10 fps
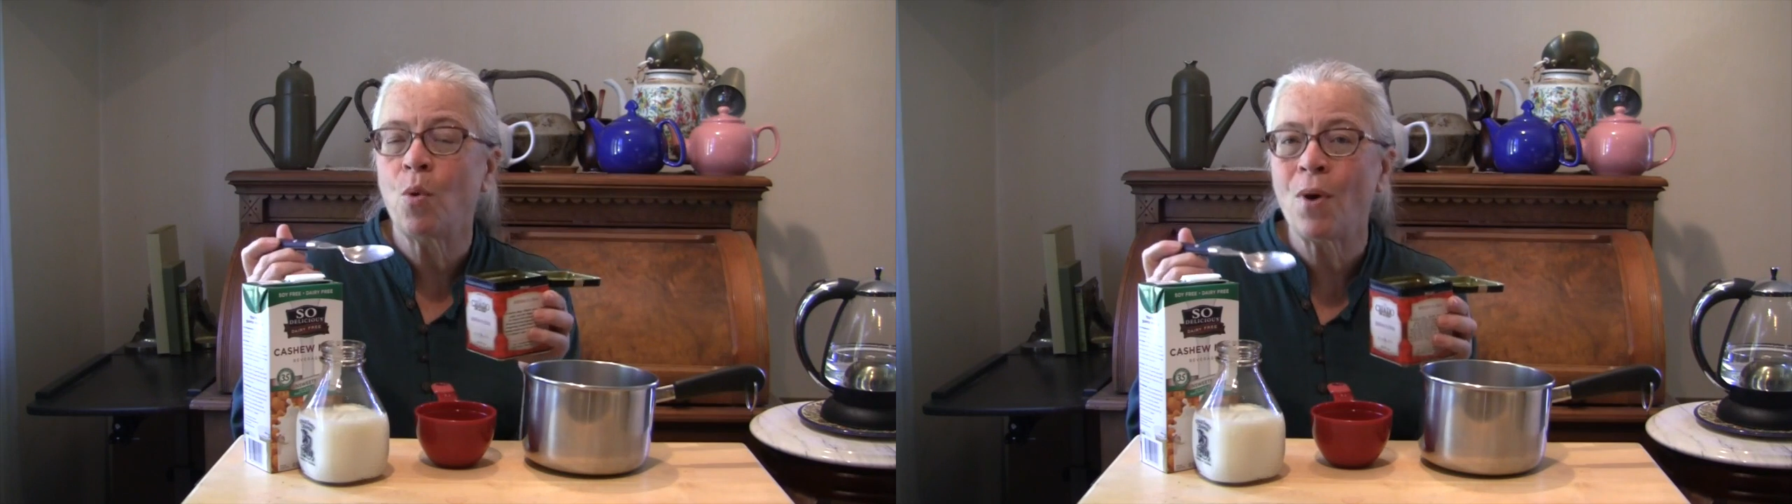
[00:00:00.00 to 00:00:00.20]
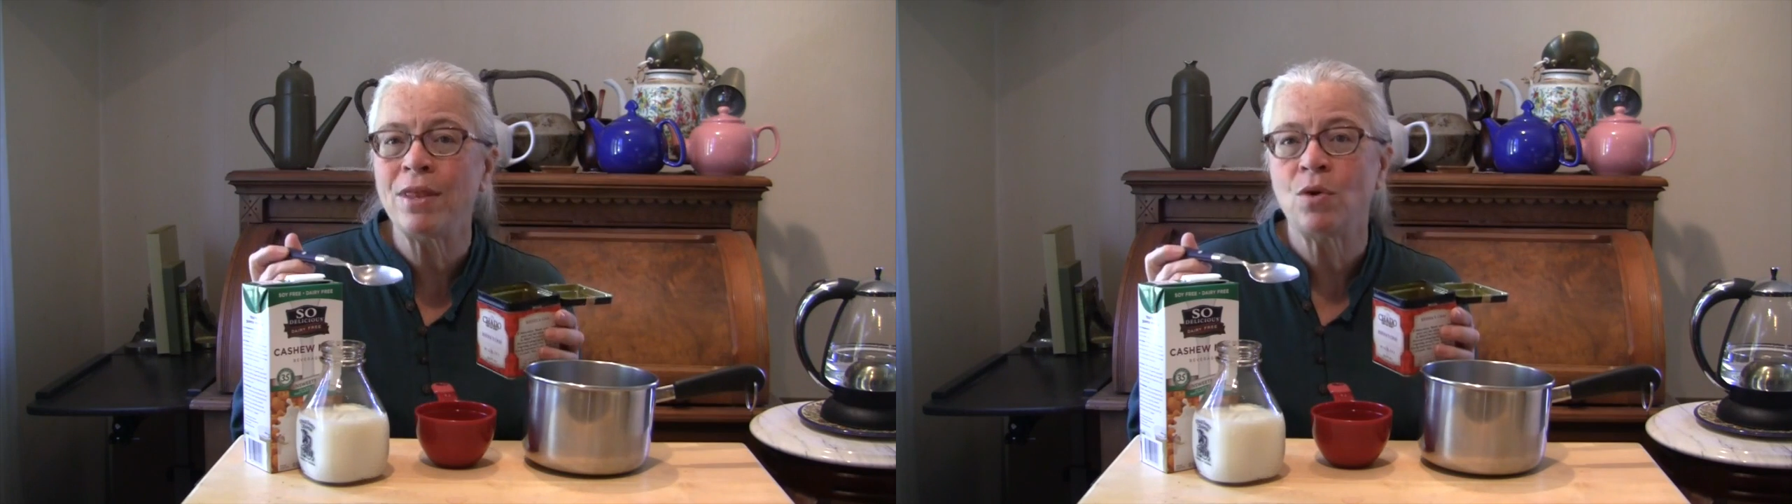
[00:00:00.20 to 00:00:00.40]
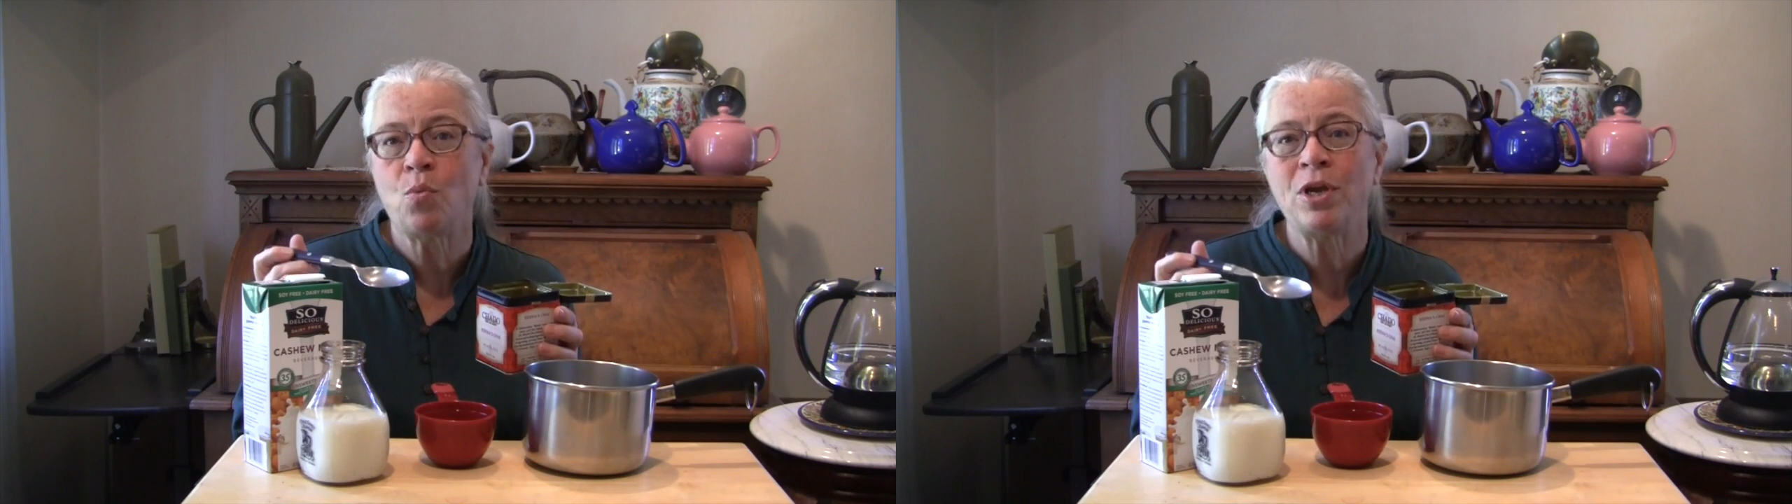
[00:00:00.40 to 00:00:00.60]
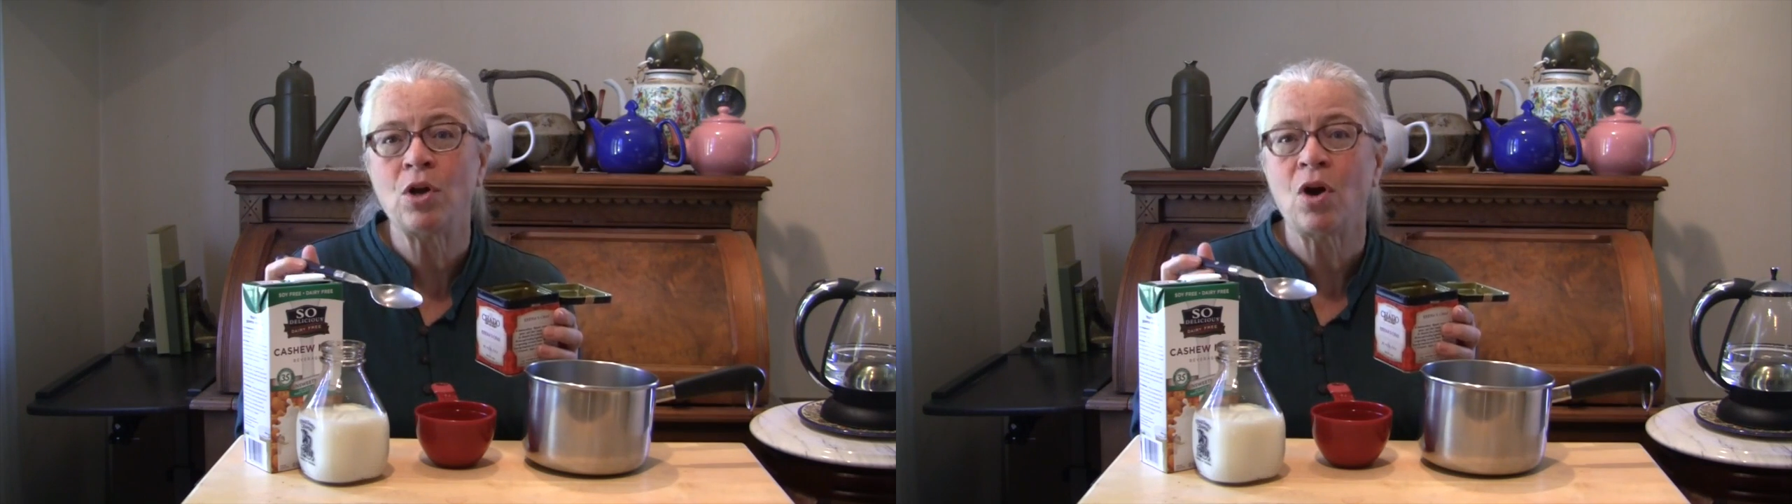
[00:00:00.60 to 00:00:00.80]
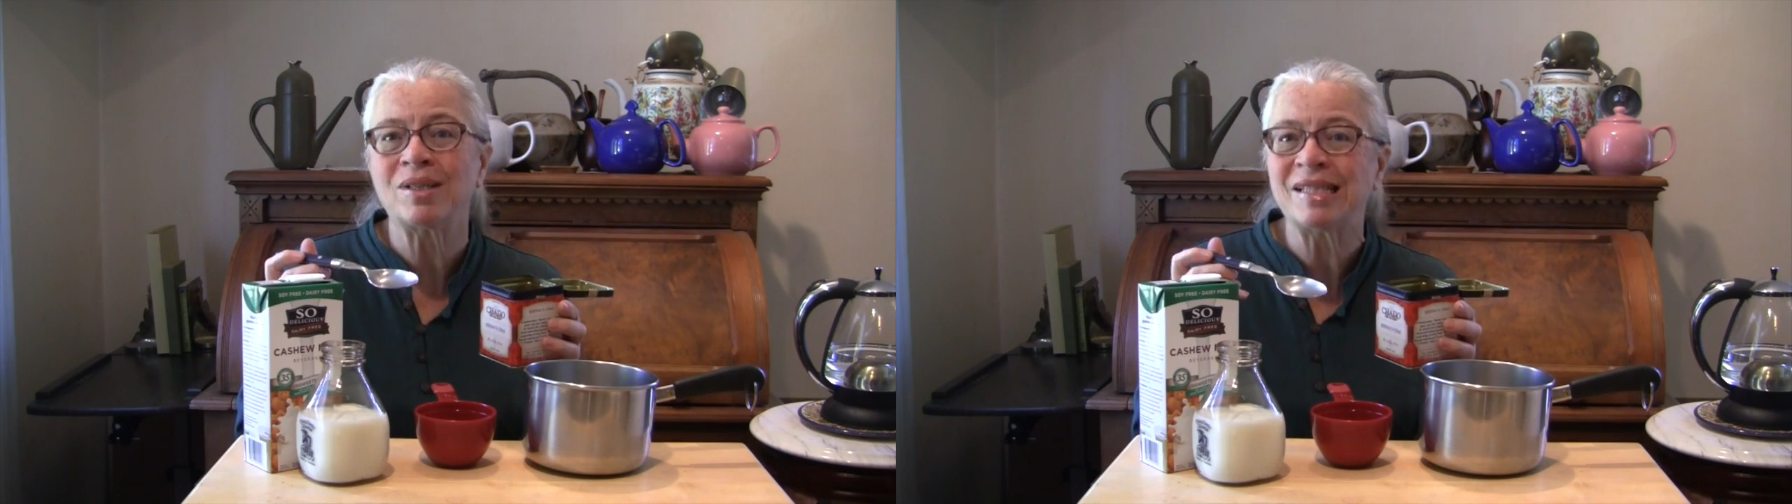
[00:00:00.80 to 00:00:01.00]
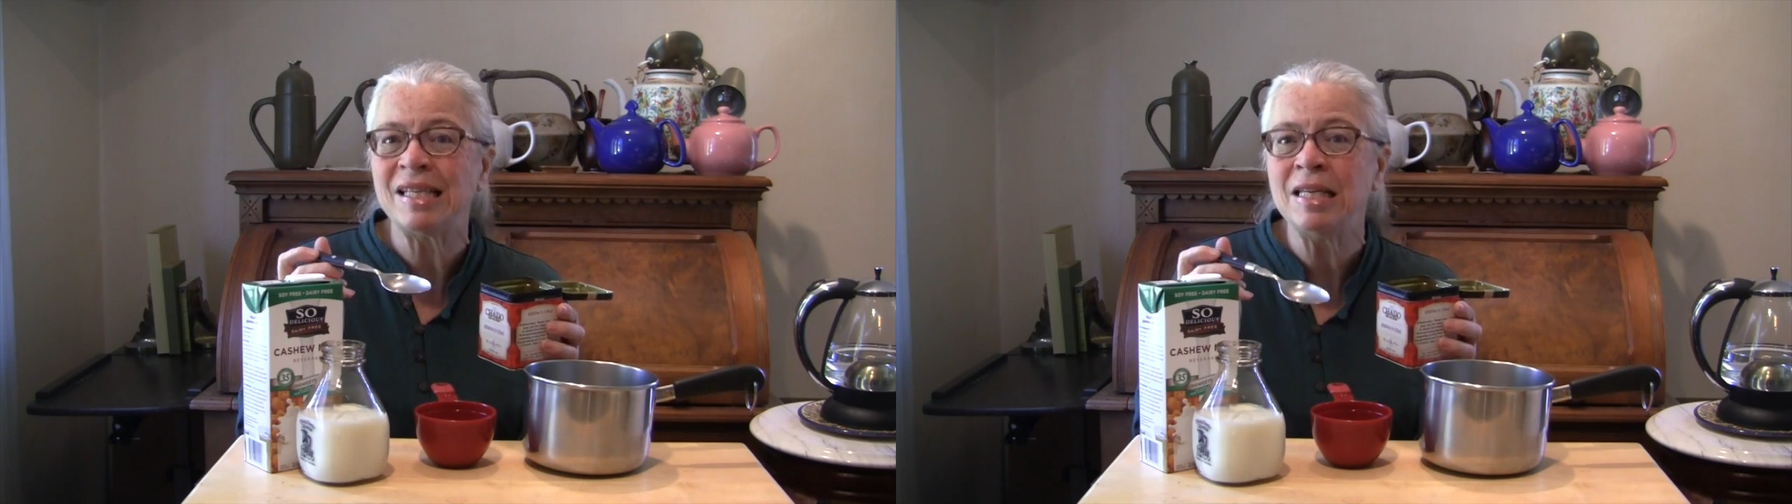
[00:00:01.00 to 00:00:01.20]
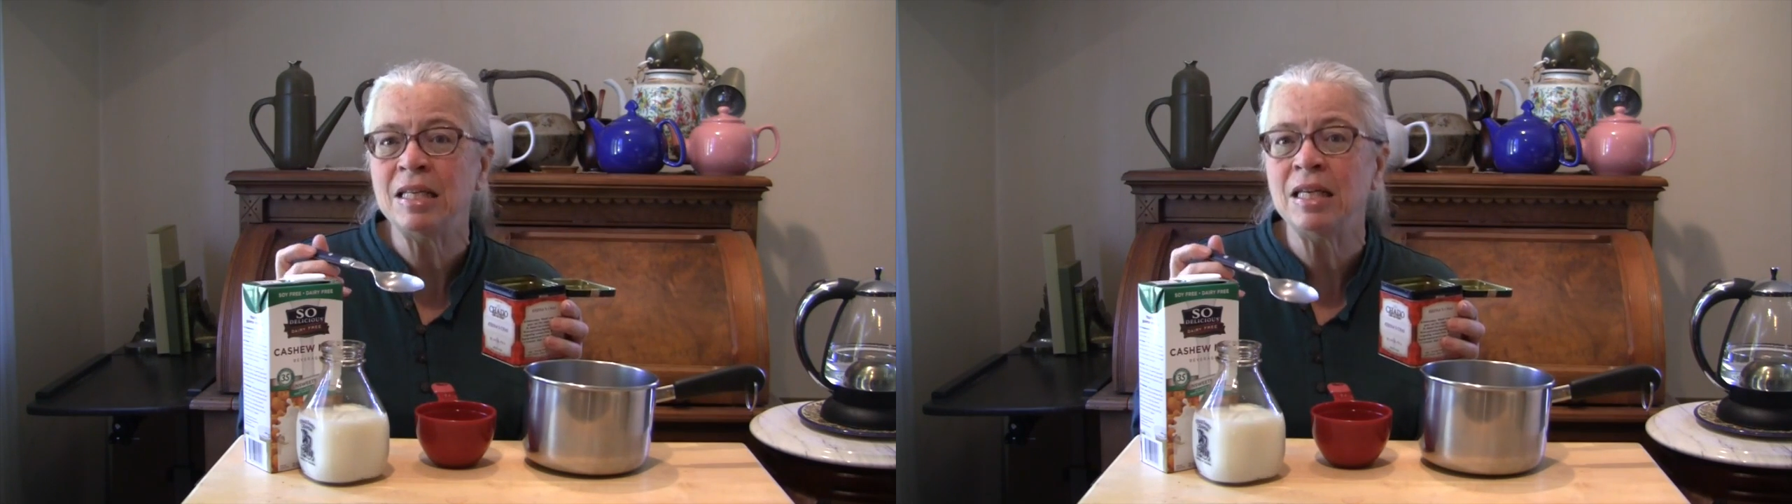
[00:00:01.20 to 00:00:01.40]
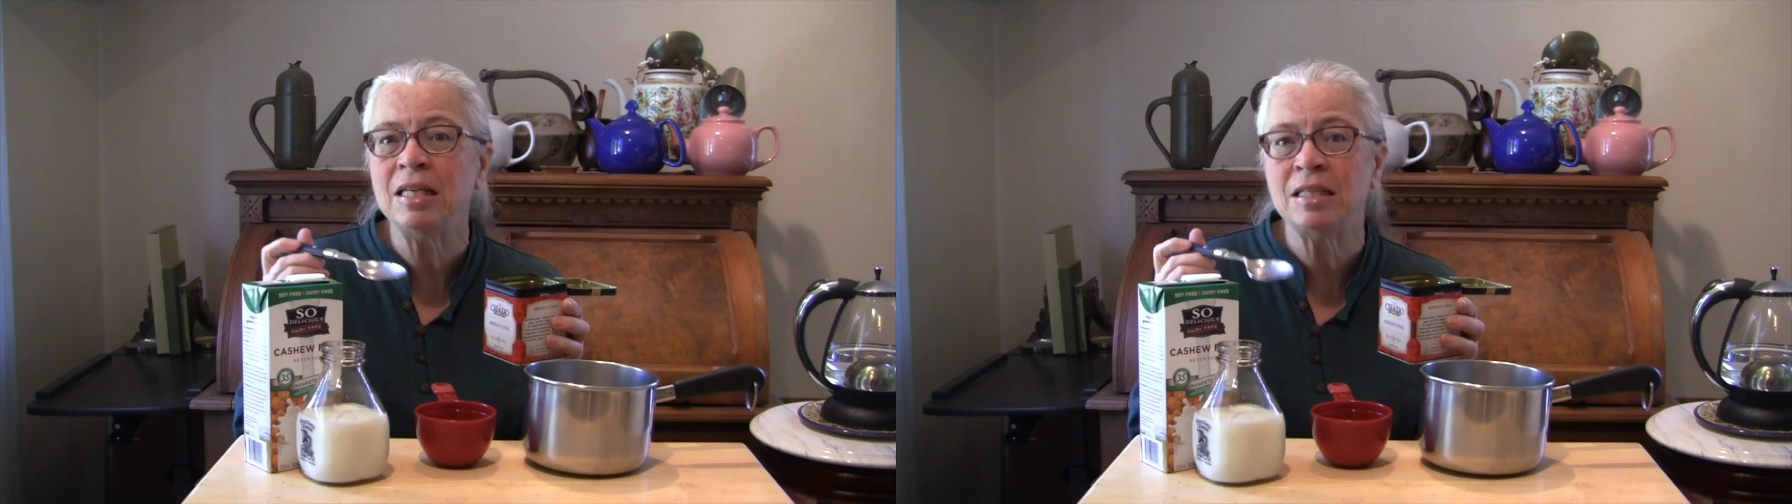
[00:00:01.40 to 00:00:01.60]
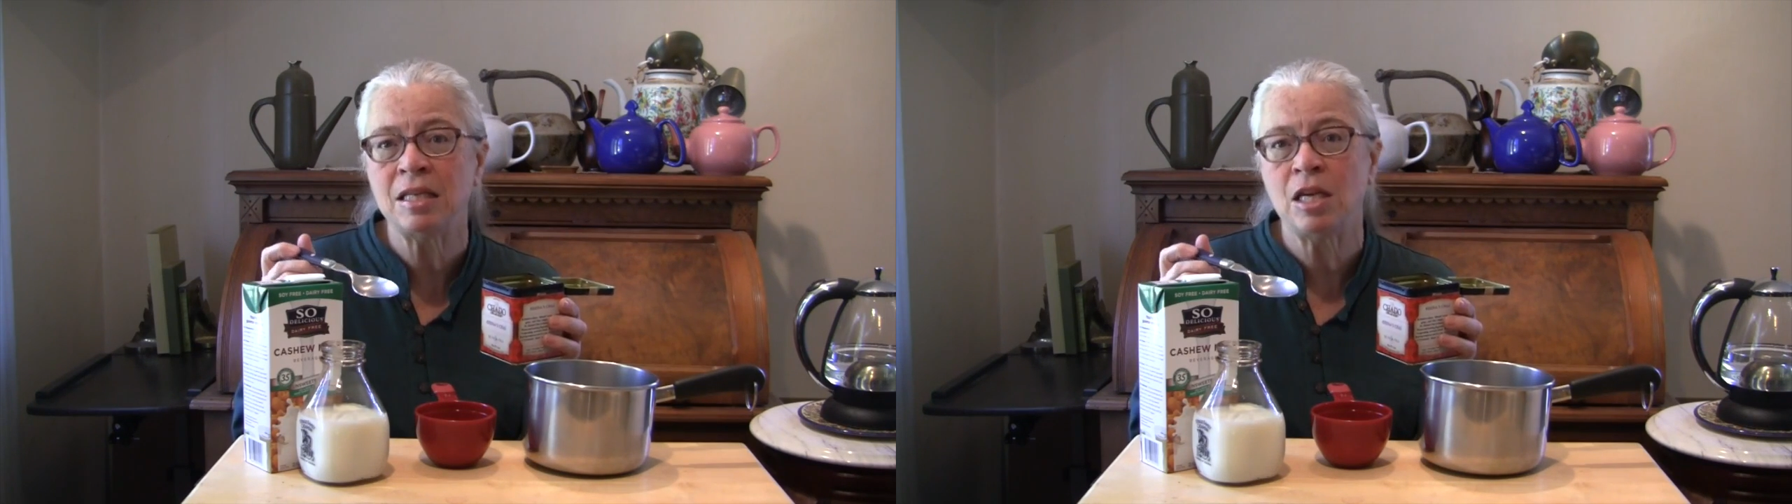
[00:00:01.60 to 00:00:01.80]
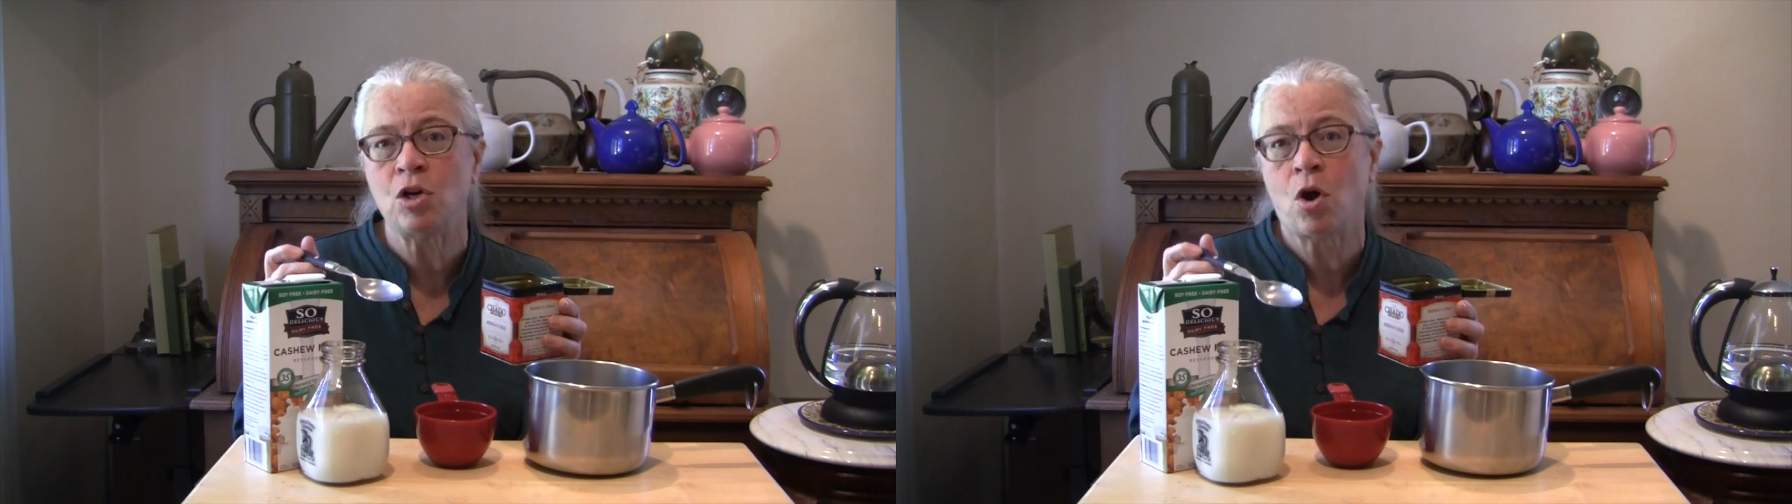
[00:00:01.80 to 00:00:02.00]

a way that we call CTC,